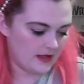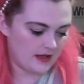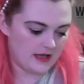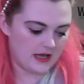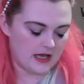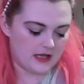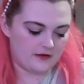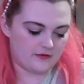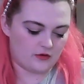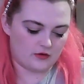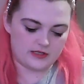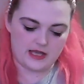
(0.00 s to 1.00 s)
I have
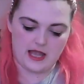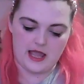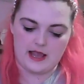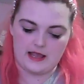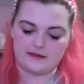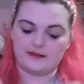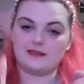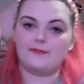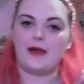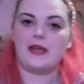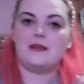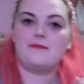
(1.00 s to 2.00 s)
got a
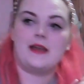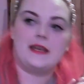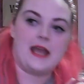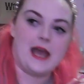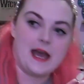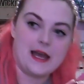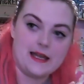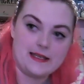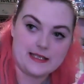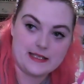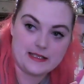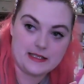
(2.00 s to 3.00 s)
Spider-Man head.
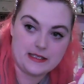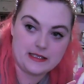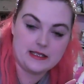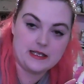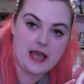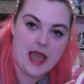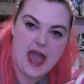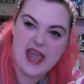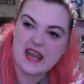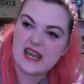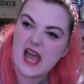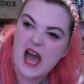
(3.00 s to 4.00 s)
Oh
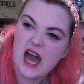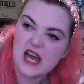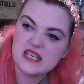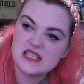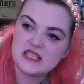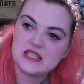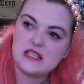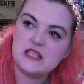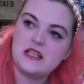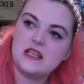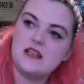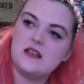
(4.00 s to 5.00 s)

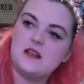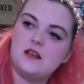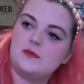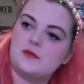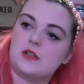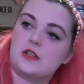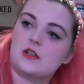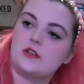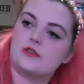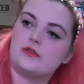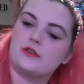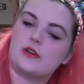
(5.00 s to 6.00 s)
my god, I can't
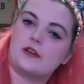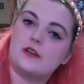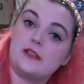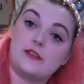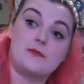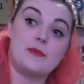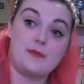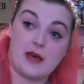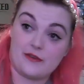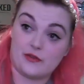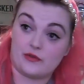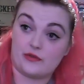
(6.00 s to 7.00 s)
talk. I got this from the
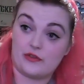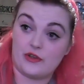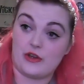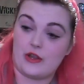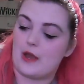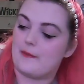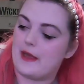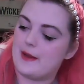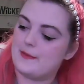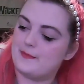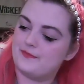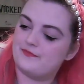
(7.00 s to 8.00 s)
Marvel Studio bit.
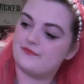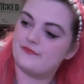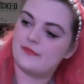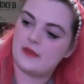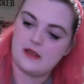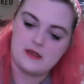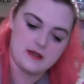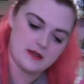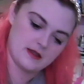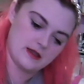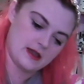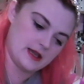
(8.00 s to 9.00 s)

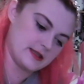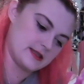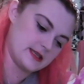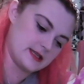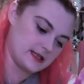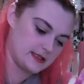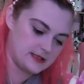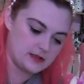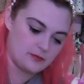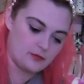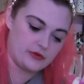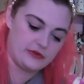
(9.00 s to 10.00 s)
And this
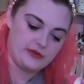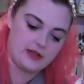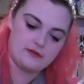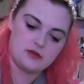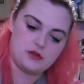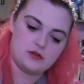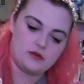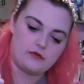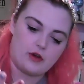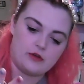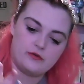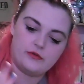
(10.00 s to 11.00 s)
was
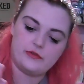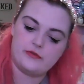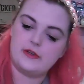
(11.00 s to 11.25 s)
€7.